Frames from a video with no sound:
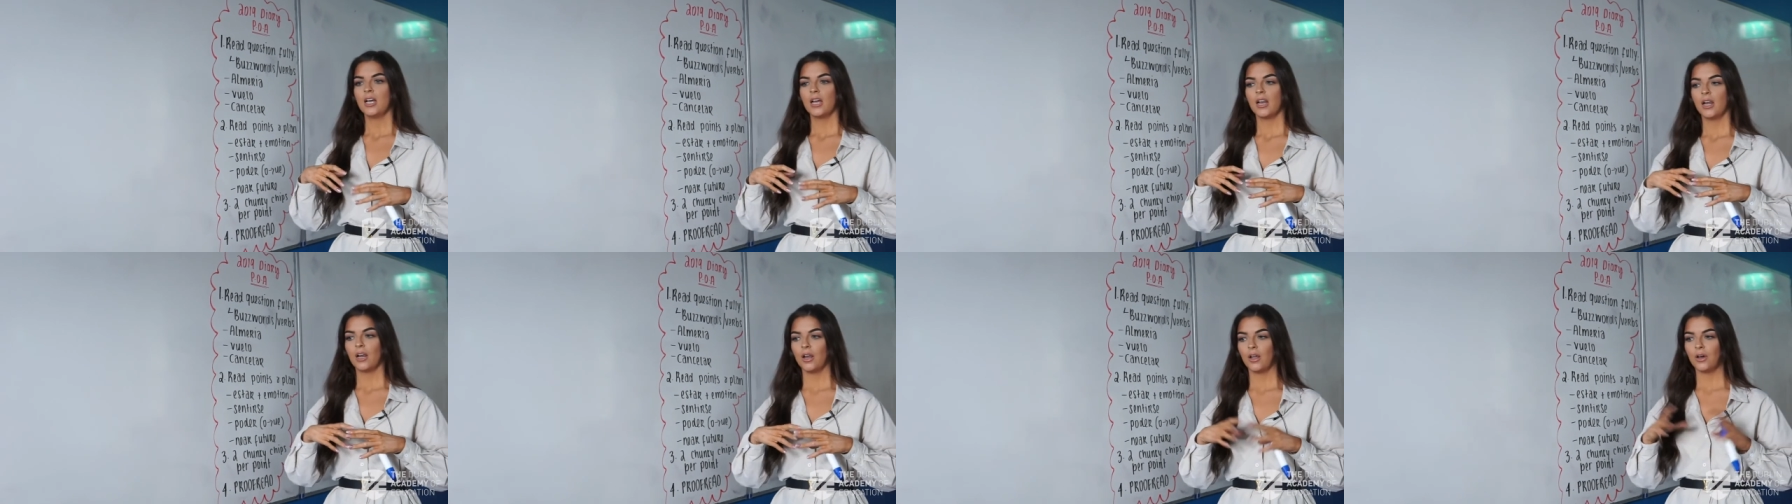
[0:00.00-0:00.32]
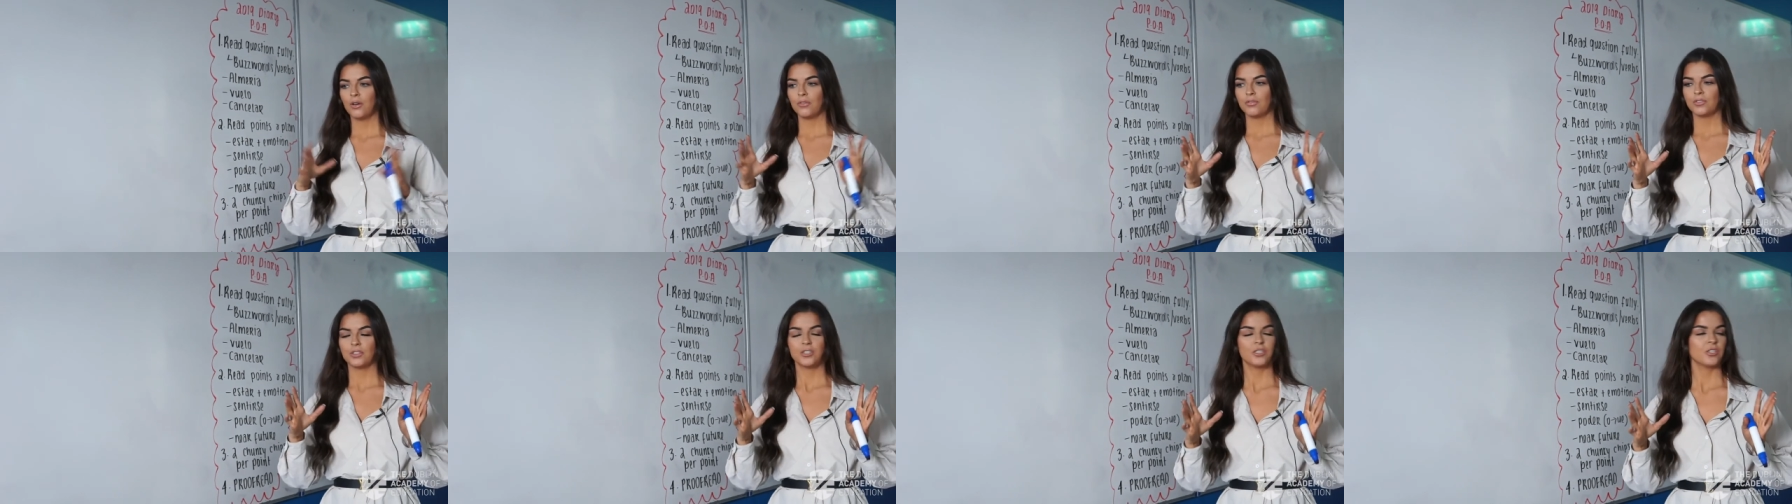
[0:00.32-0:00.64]

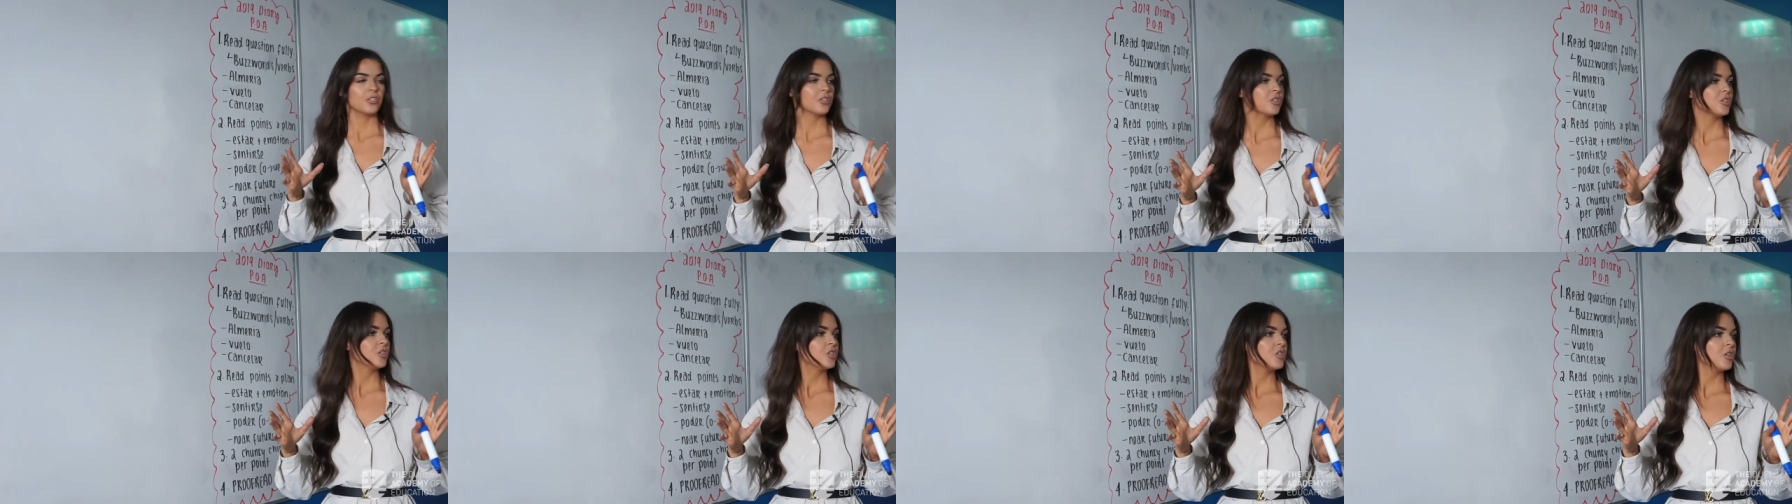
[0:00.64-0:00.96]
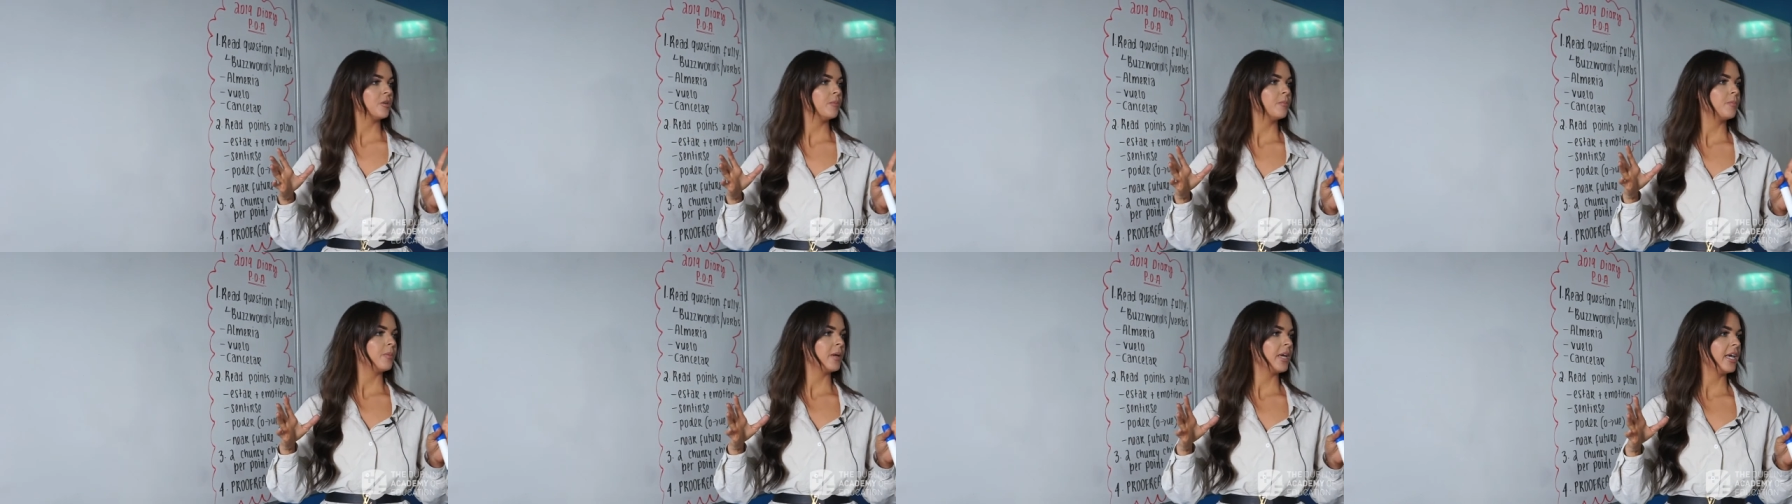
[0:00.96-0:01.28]
love to just
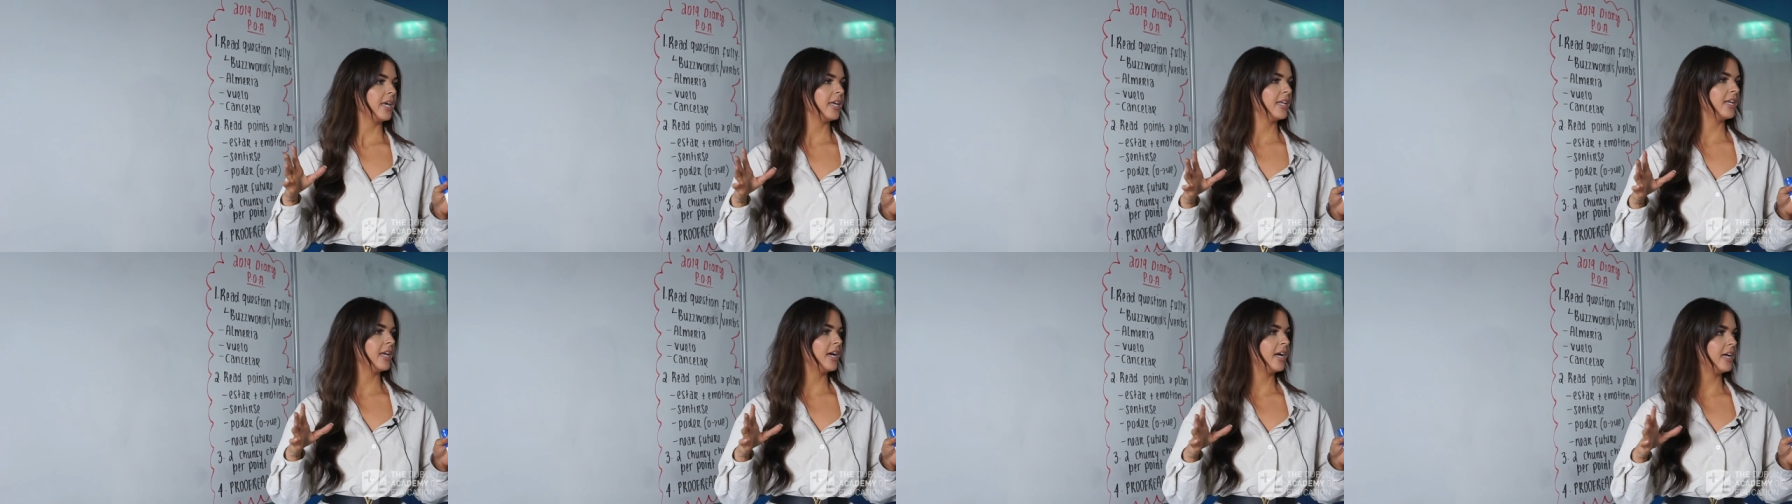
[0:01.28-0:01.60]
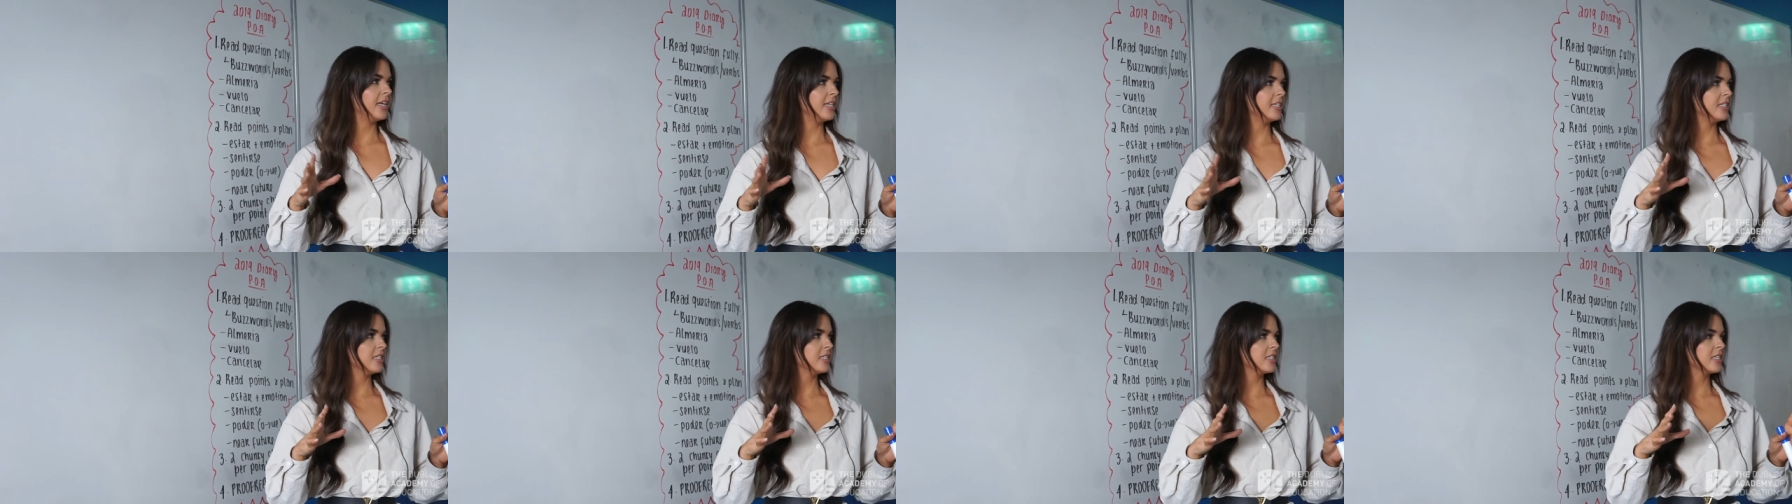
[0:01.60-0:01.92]
jump in
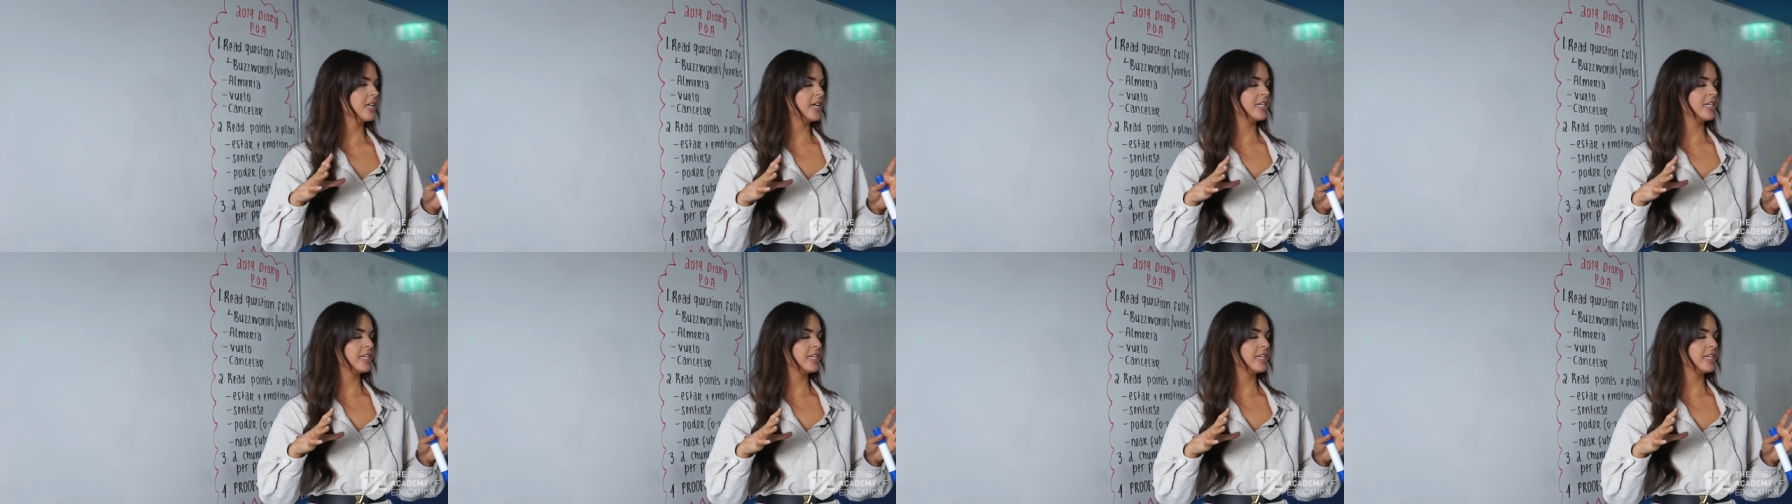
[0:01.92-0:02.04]
and